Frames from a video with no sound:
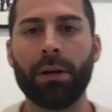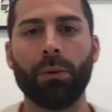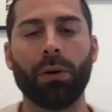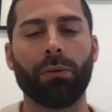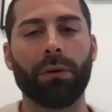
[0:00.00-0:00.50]

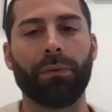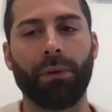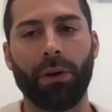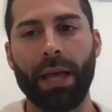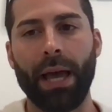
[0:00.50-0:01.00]
We'll
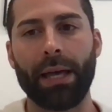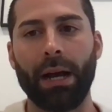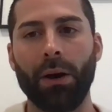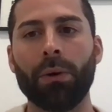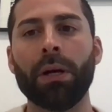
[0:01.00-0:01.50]
refer that
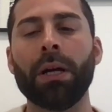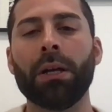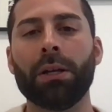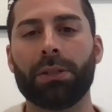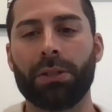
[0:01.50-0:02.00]
out
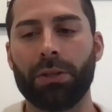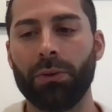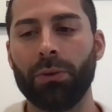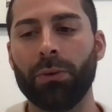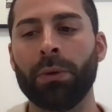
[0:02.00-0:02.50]

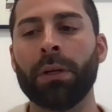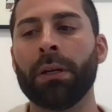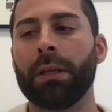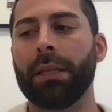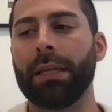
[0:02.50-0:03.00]
to
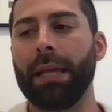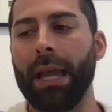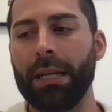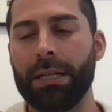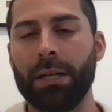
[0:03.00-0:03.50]
the
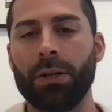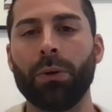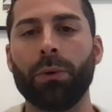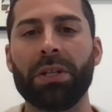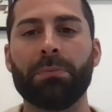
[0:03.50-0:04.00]
agent
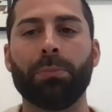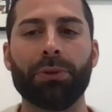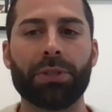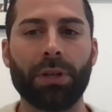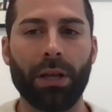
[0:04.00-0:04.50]
who is
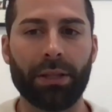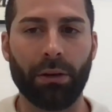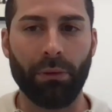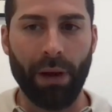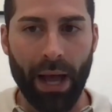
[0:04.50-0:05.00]
boots on the
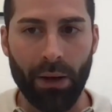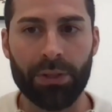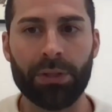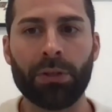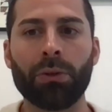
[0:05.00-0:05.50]

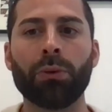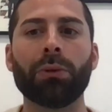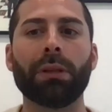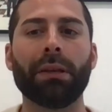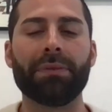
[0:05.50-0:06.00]
ground,
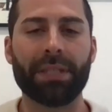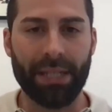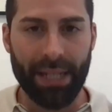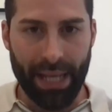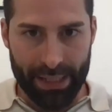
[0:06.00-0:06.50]
who lives
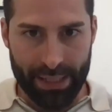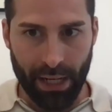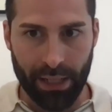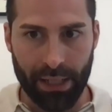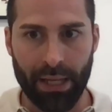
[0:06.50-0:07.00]
in
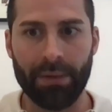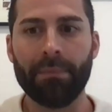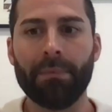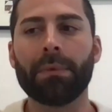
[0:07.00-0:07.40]
Nantucket,